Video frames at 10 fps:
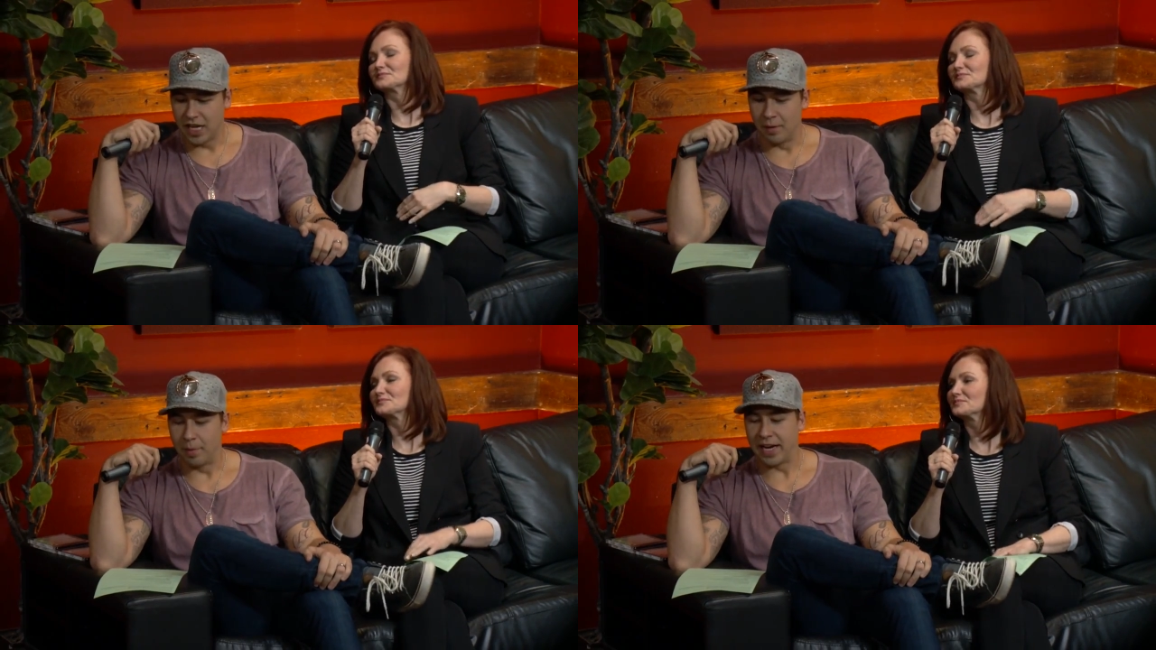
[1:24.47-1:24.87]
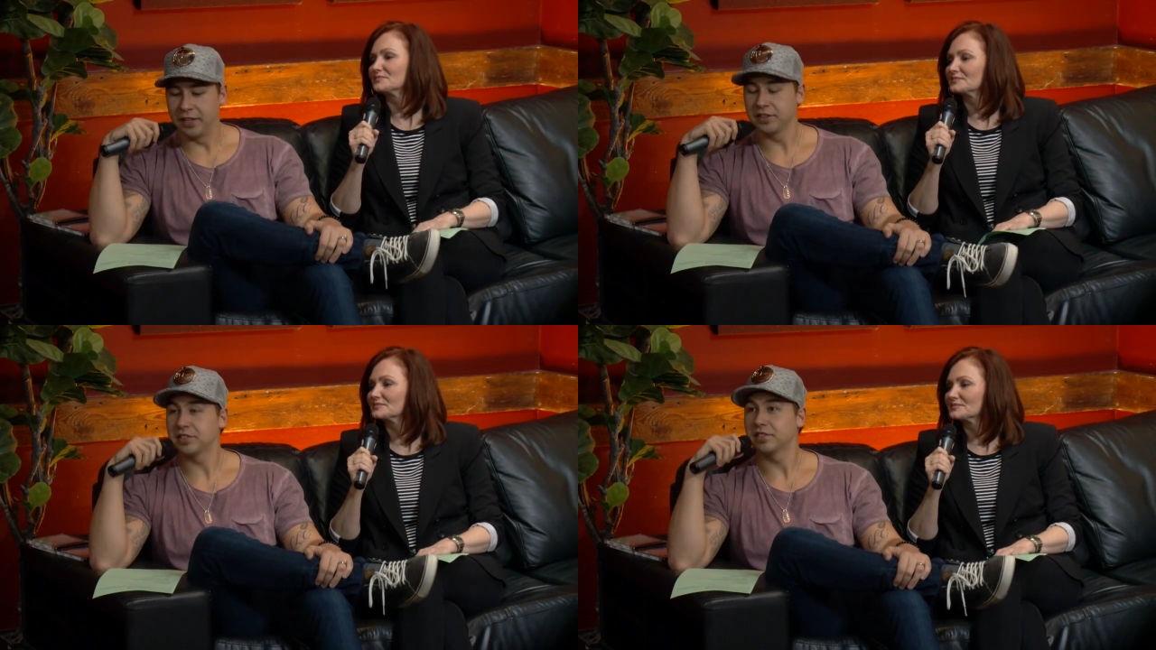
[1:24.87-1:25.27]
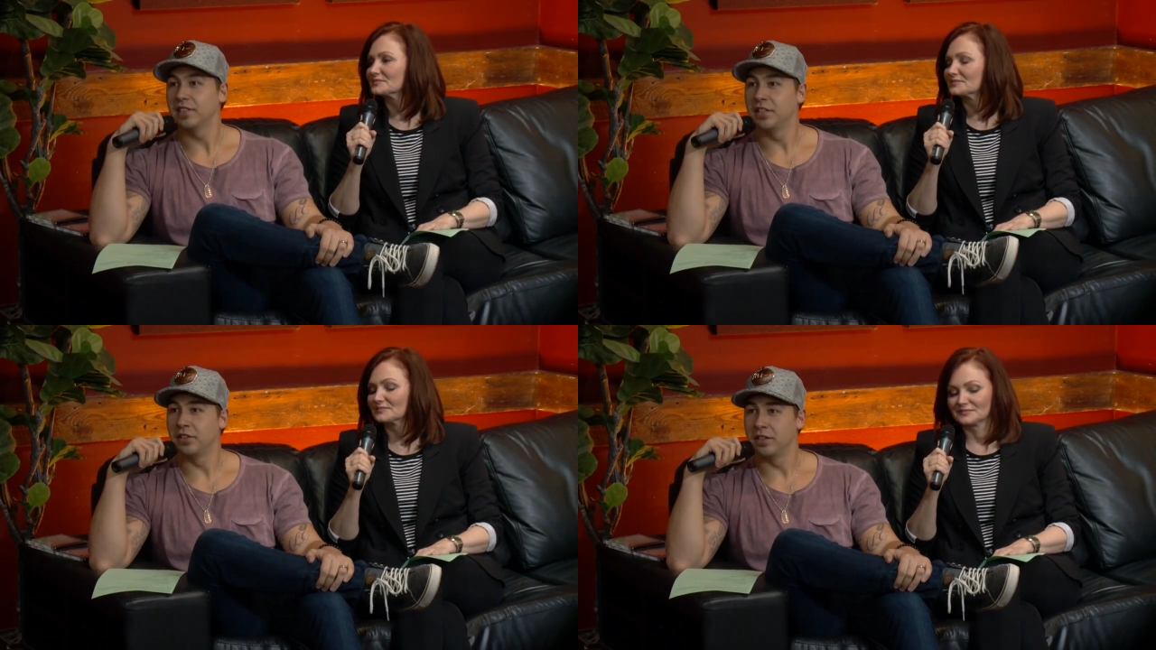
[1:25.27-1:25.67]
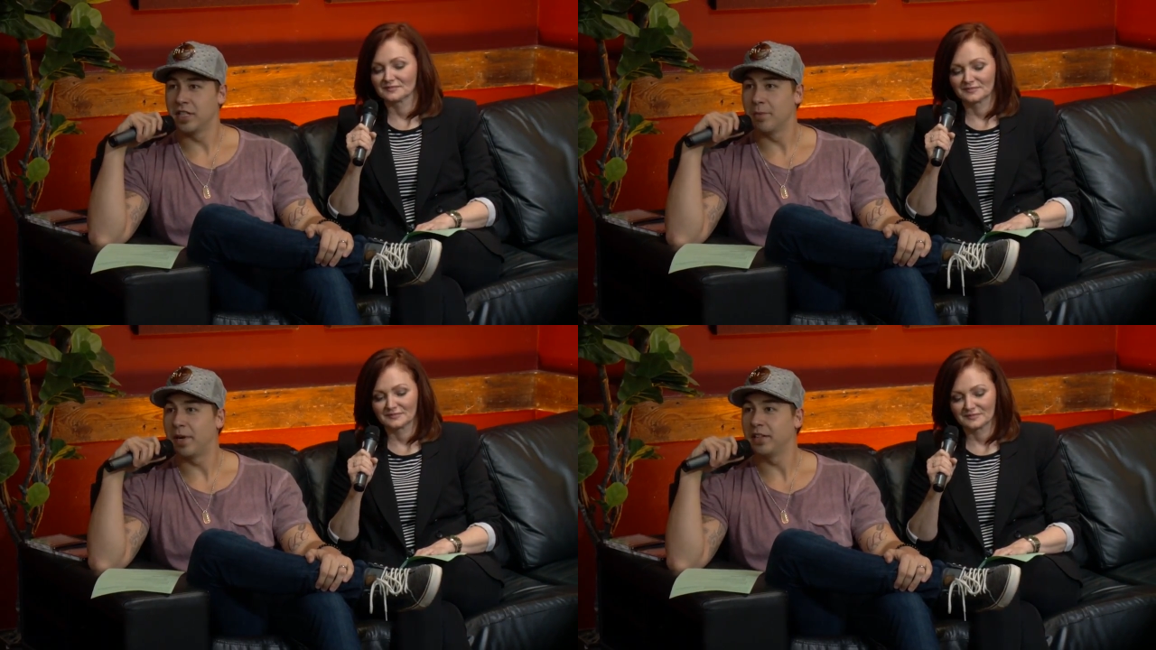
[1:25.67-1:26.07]
Speaker 1: Empires, and you're on
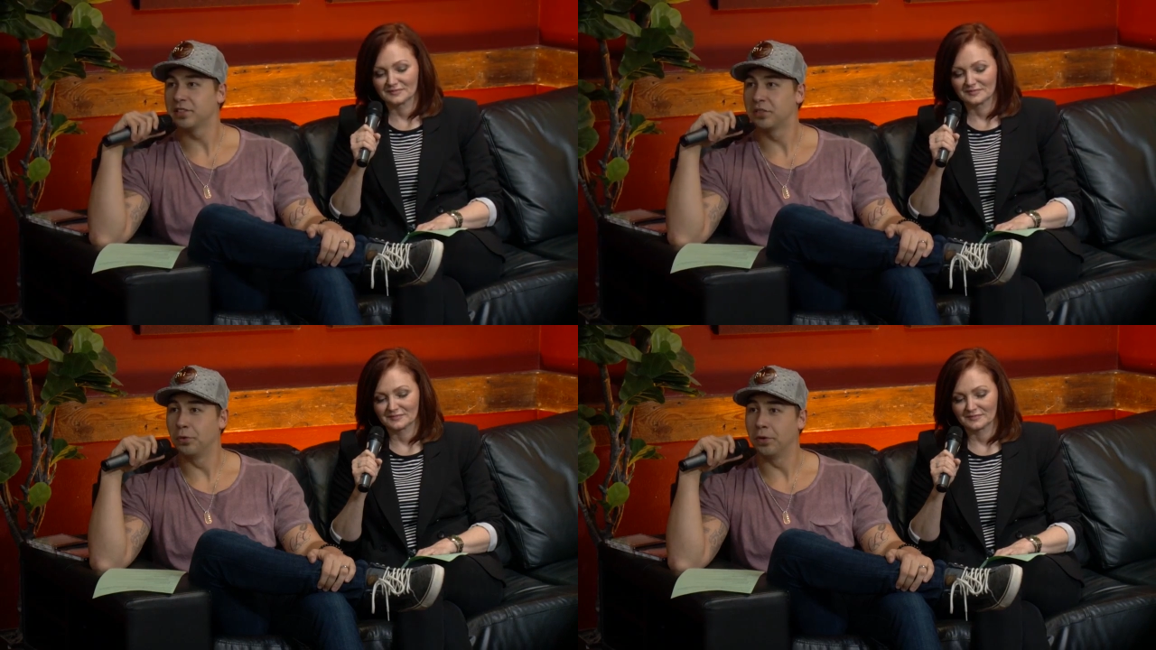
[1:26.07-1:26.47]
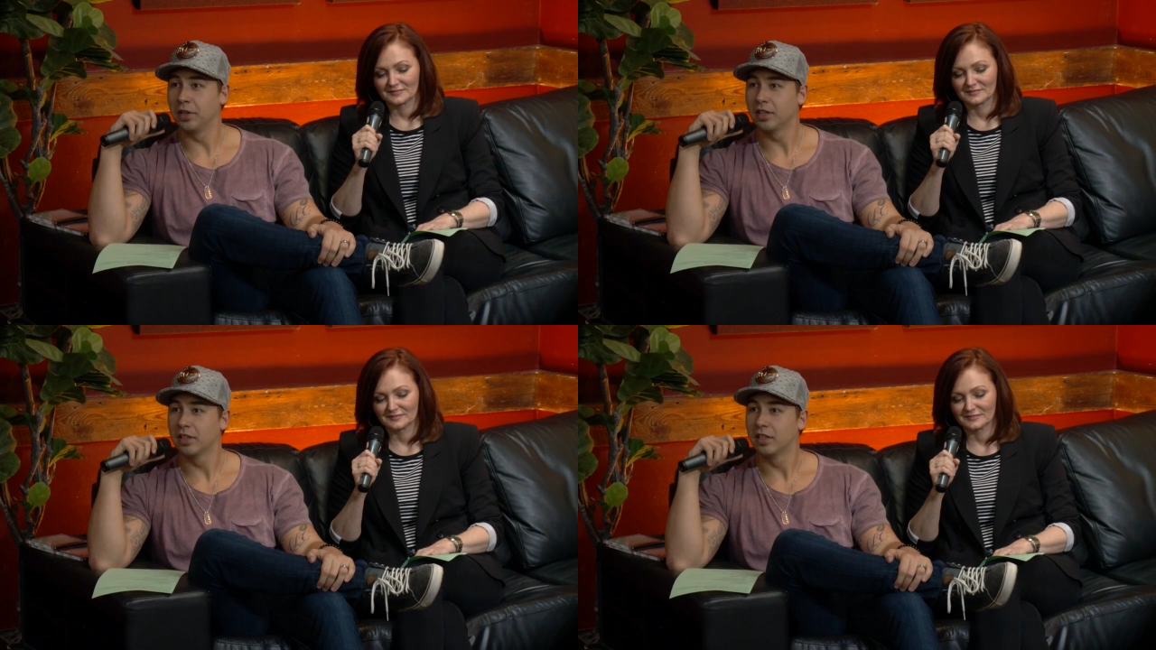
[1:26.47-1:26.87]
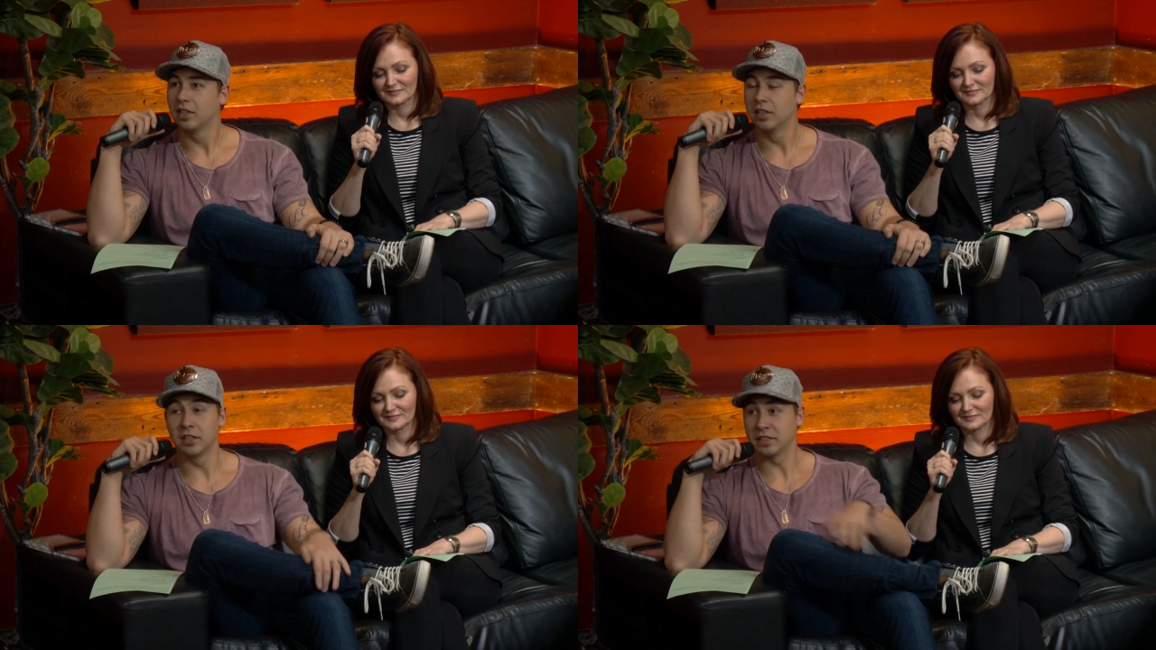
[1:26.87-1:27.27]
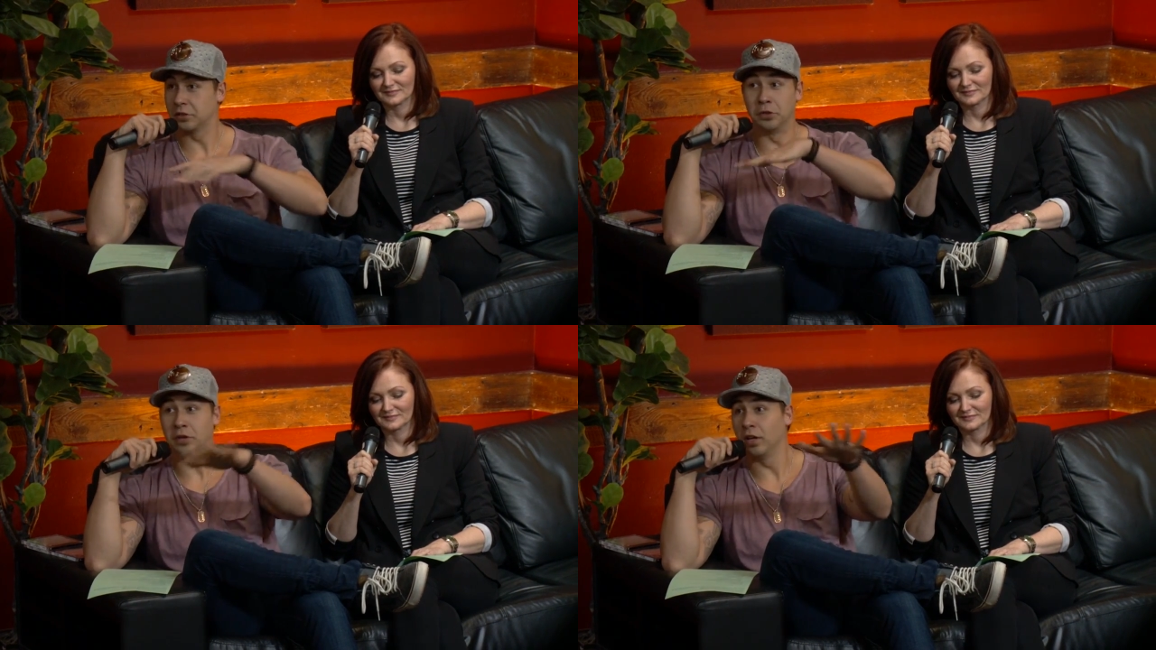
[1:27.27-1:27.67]
the Empires tour. Yeah. You guys
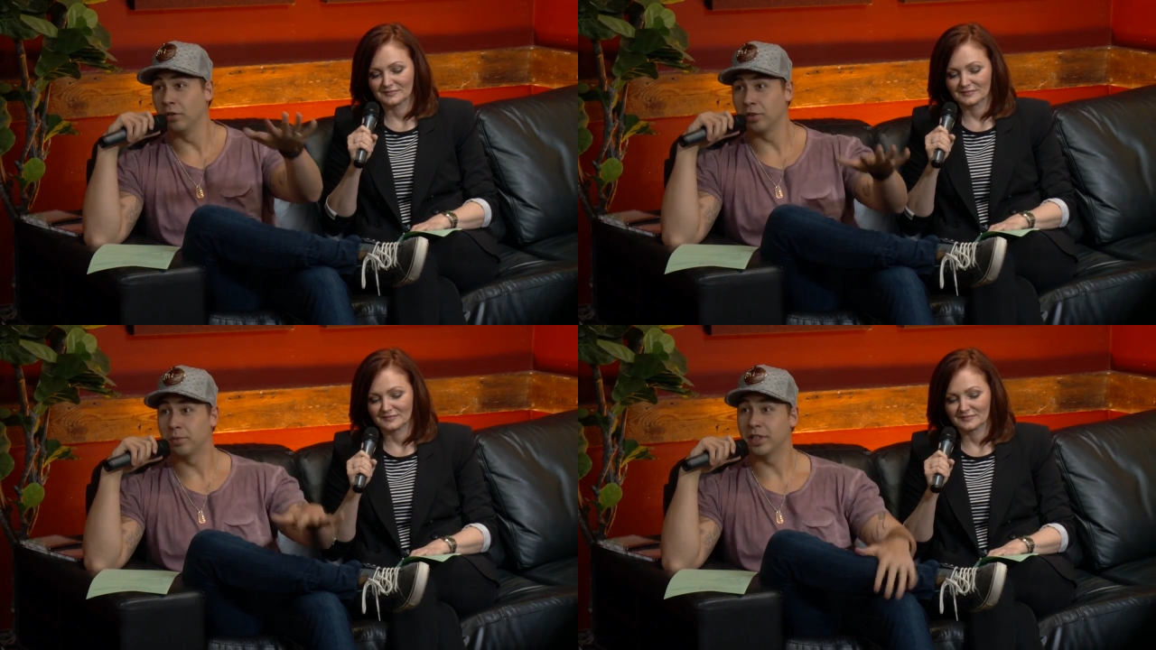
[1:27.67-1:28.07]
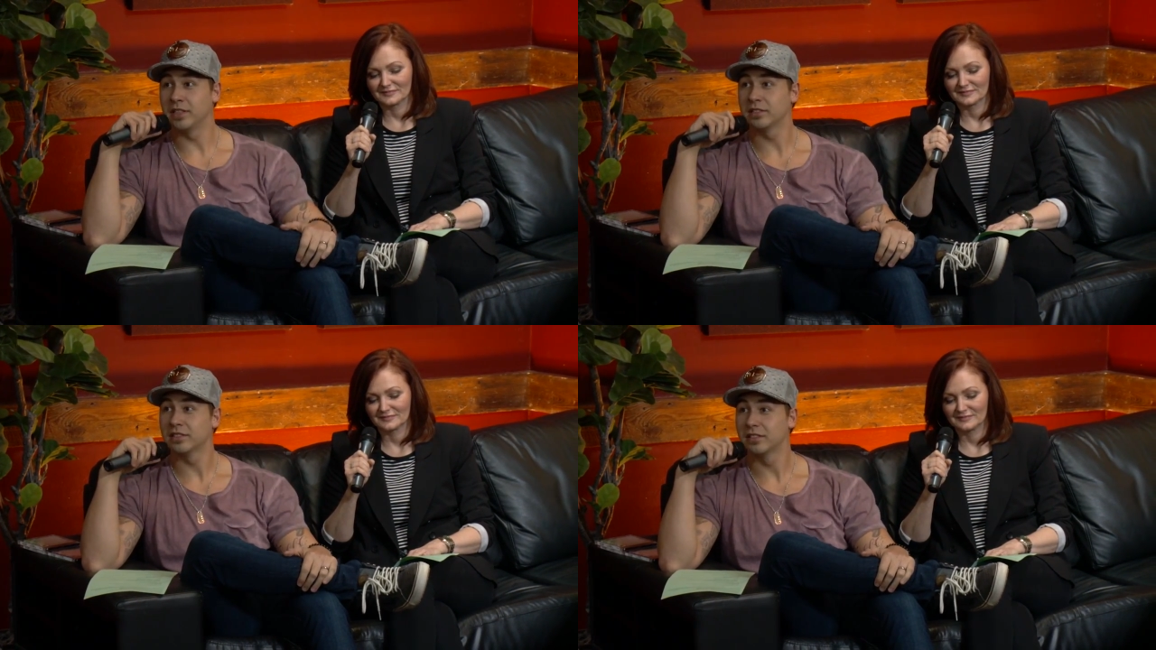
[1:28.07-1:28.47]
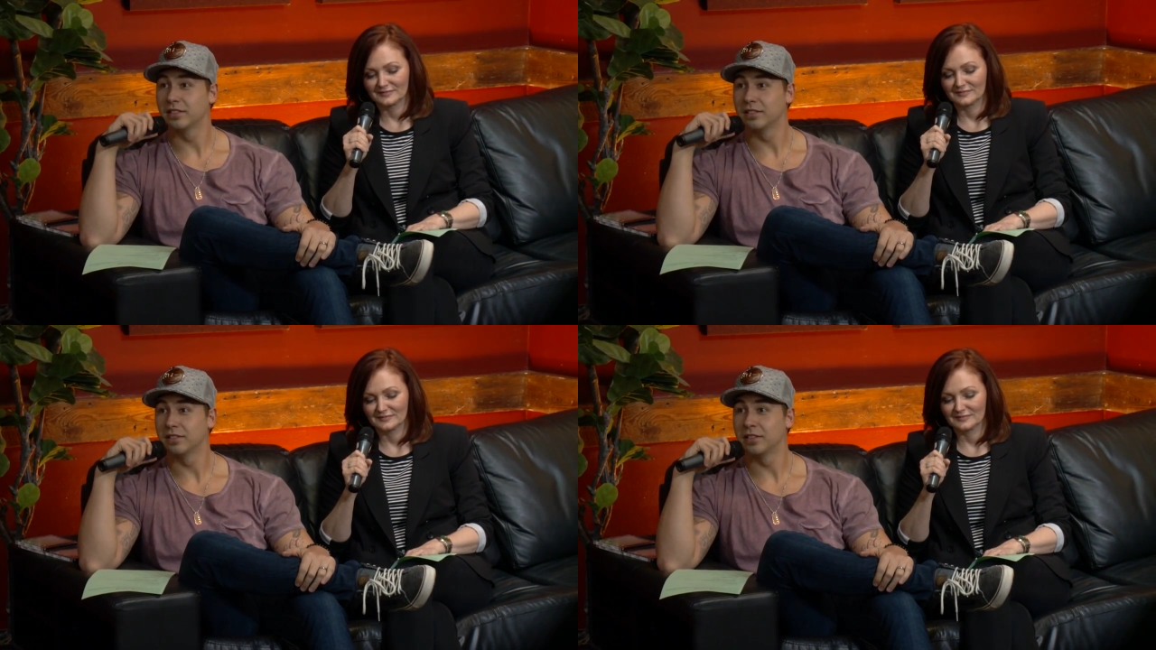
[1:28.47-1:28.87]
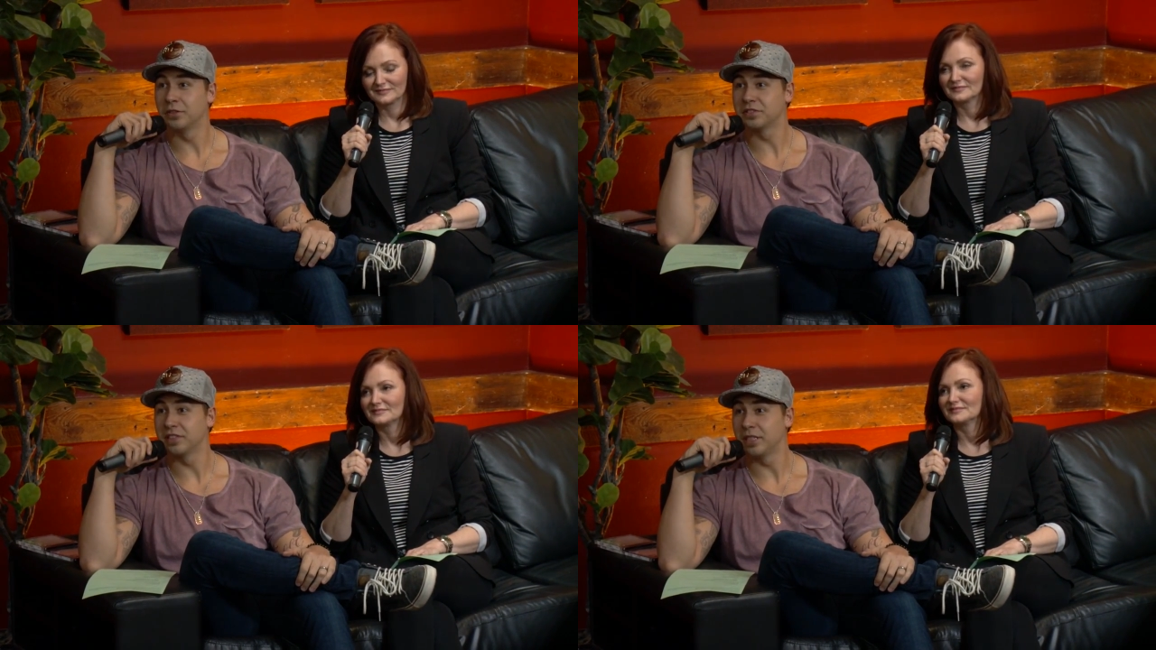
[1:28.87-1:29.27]
going all over the place. Mm-hmm.
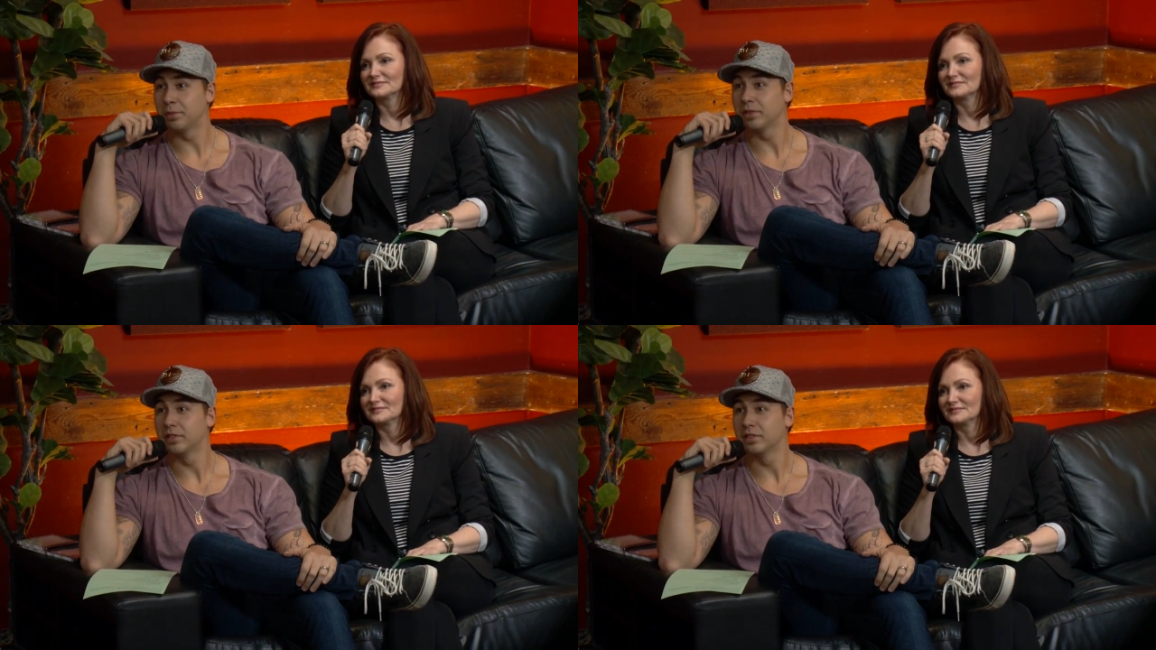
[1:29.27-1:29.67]
Little sleep.